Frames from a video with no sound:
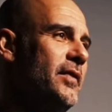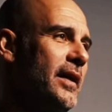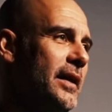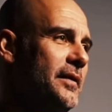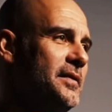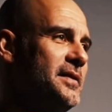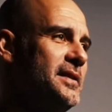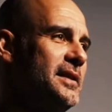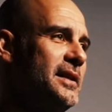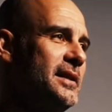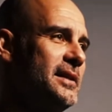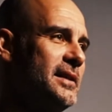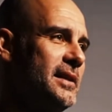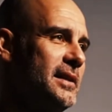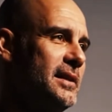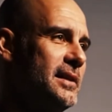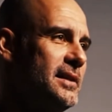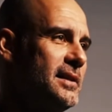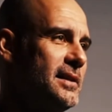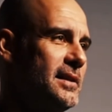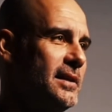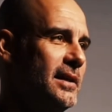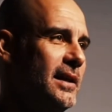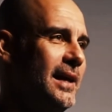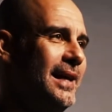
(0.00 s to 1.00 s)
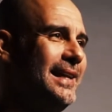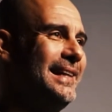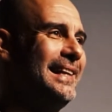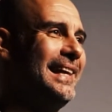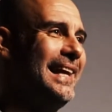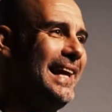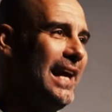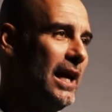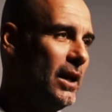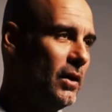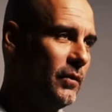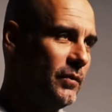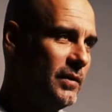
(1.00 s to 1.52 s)
five seasons at
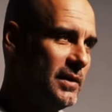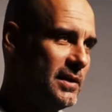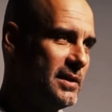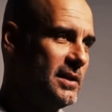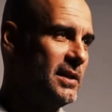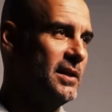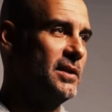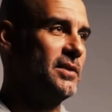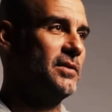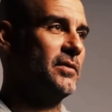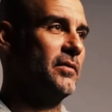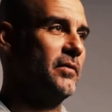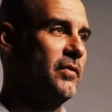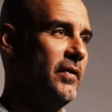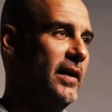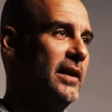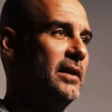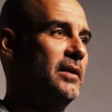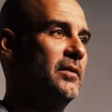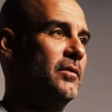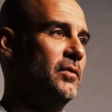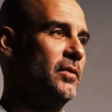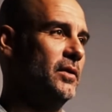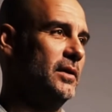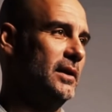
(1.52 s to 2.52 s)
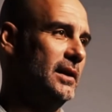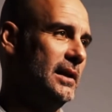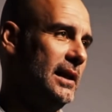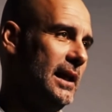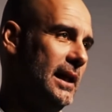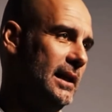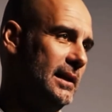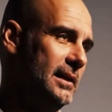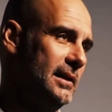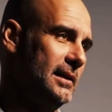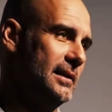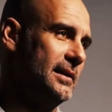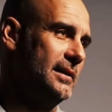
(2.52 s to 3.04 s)
the end of the season fighting for the
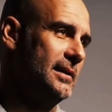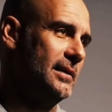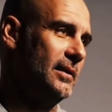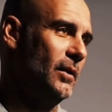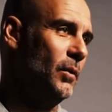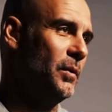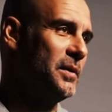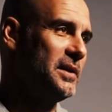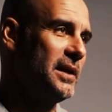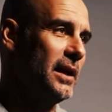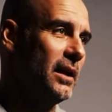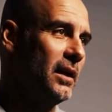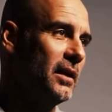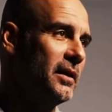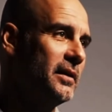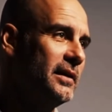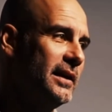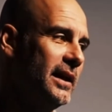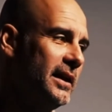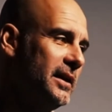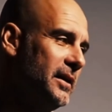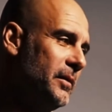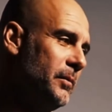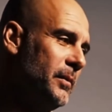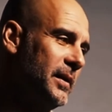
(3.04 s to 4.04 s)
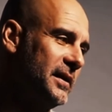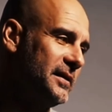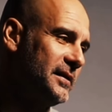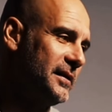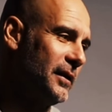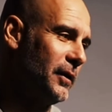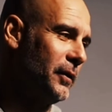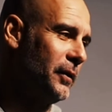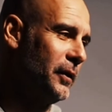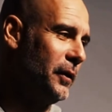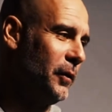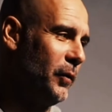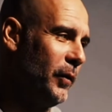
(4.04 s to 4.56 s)
titles. Always, I learned that in
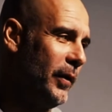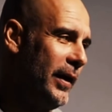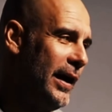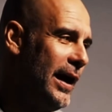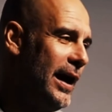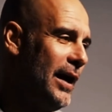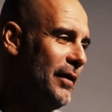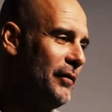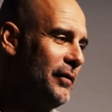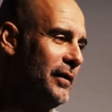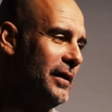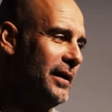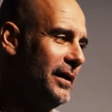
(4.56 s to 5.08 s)
Barcelona when I have